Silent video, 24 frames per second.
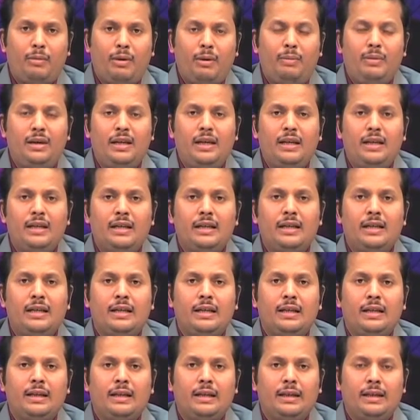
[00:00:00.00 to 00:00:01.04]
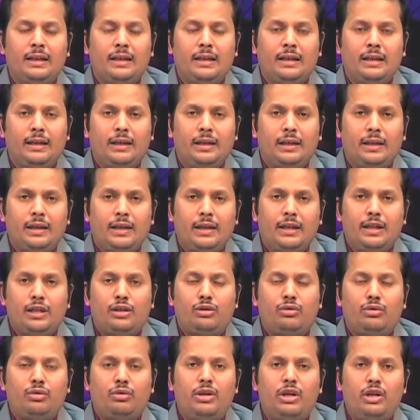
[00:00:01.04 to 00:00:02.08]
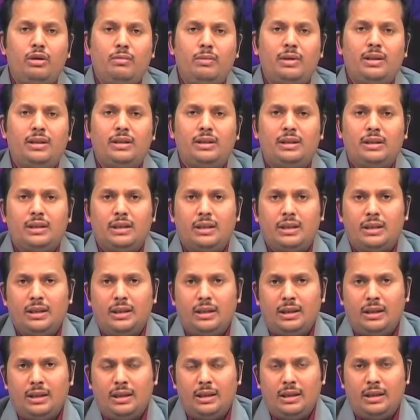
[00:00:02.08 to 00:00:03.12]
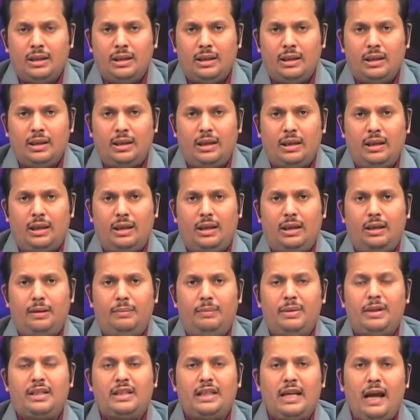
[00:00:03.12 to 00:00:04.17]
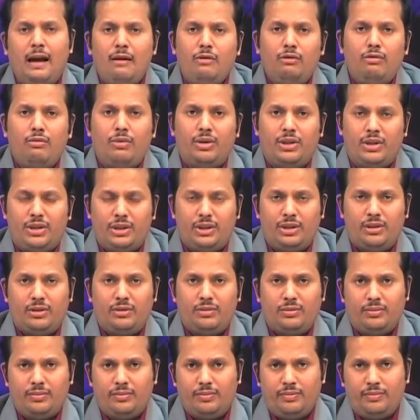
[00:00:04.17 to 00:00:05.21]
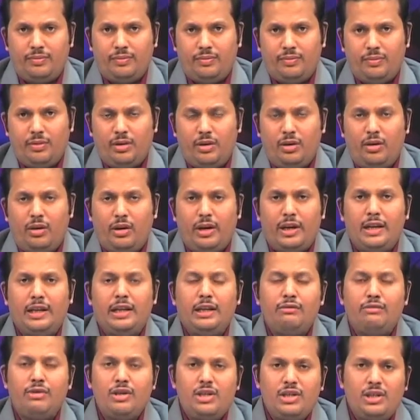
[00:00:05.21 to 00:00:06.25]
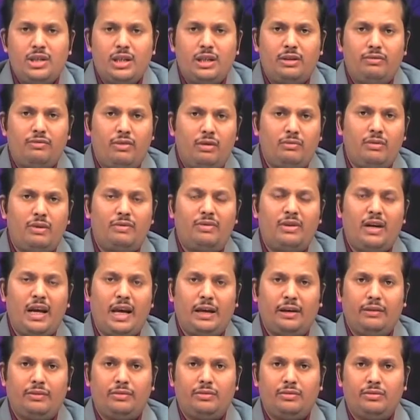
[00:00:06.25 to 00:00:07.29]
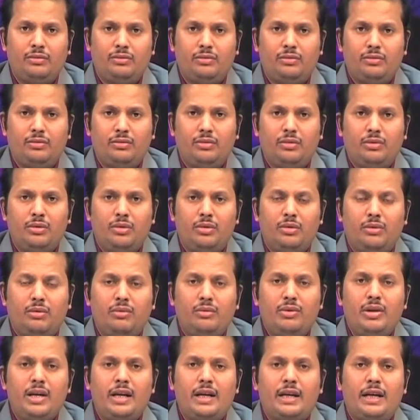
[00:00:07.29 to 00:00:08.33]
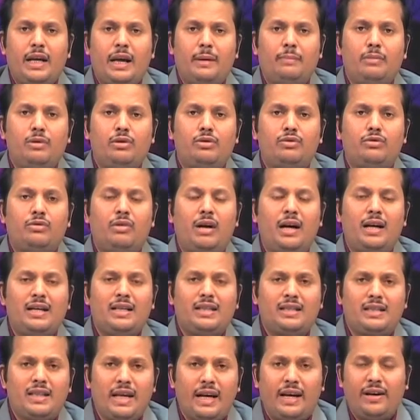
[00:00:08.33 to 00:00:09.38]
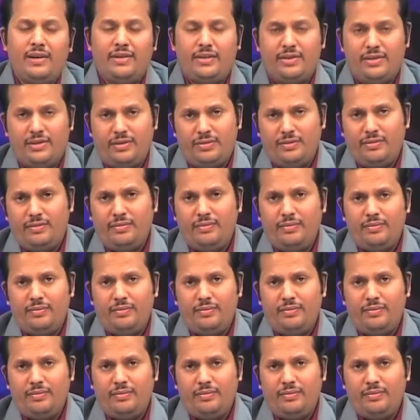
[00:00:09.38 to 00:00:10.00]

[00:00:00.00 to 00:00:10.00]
Probably it is through humans beings language or a linguistic form of life we are able to understand